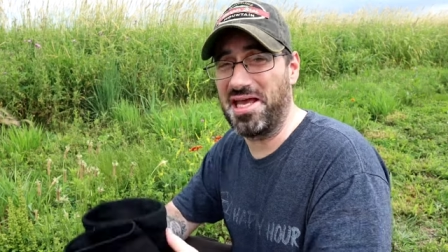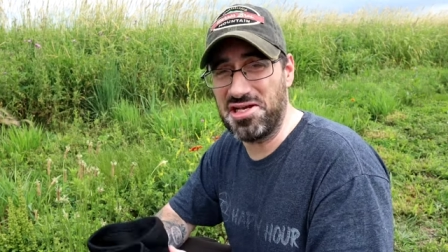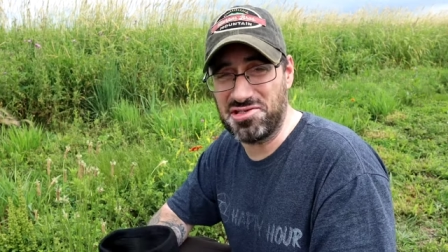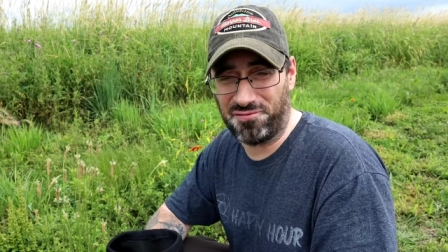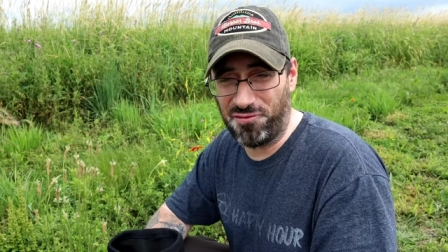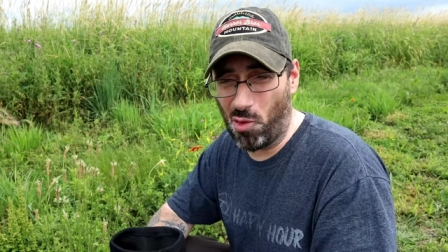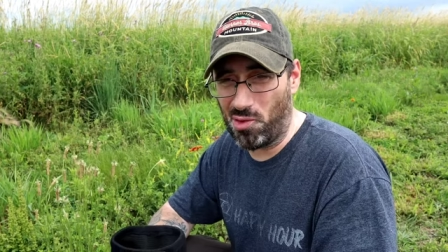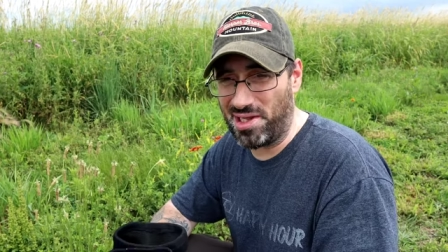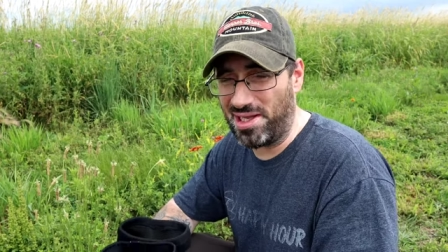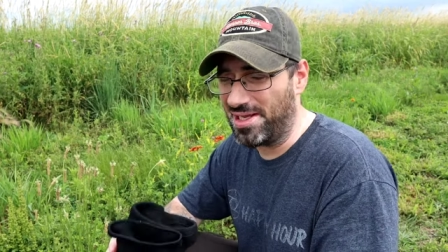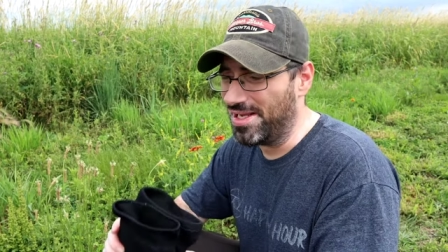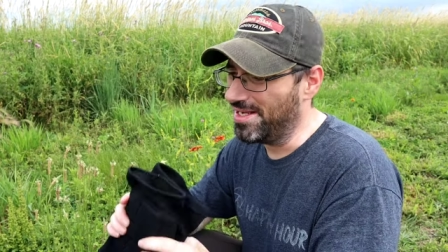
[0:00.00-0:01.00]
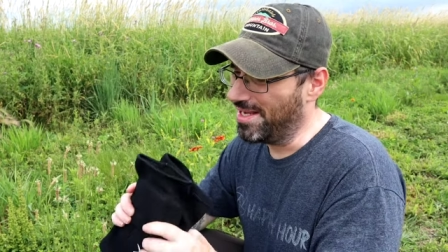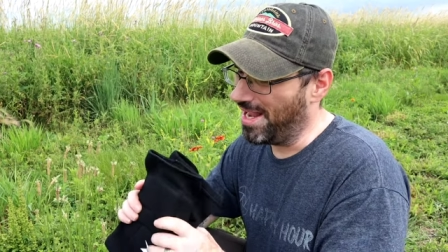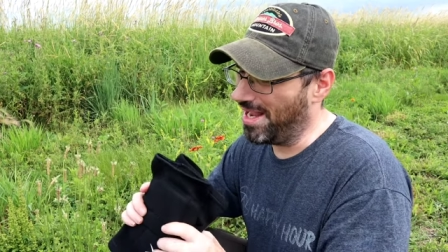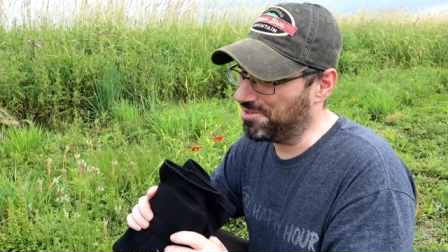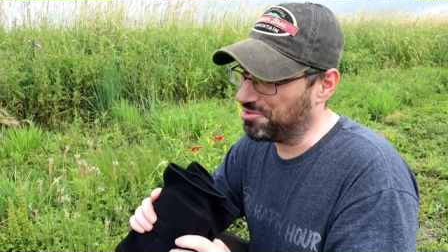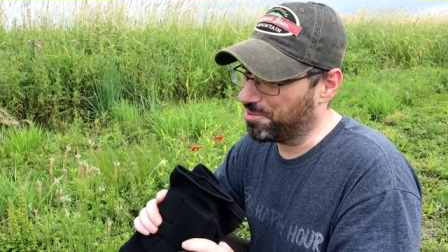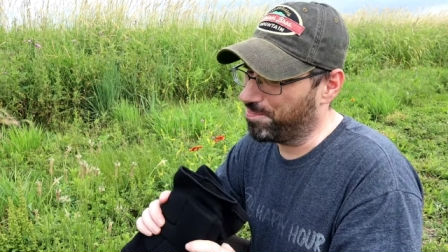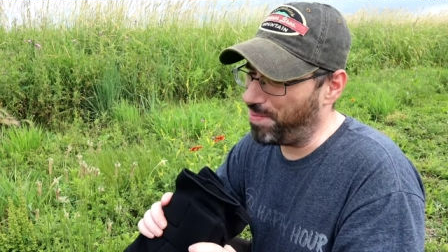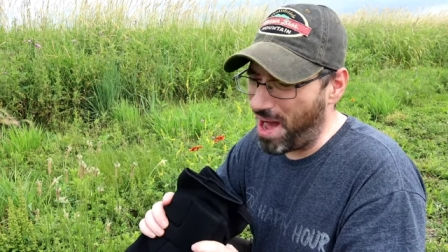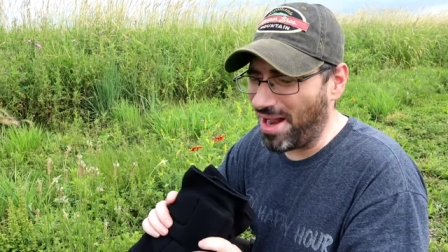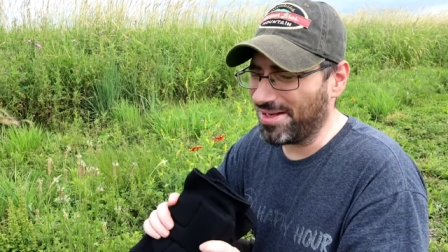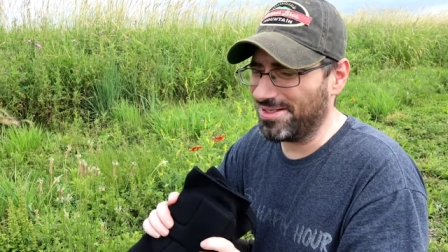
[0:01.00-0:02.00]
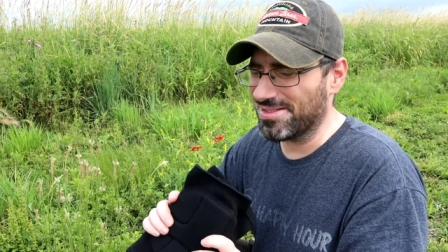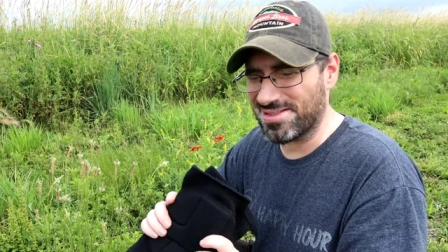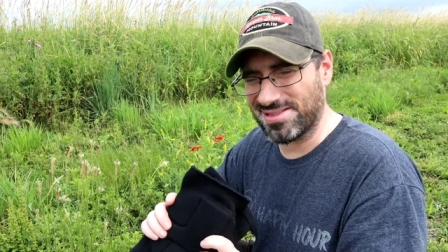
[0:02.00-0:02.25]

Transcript: the age of 40 and your body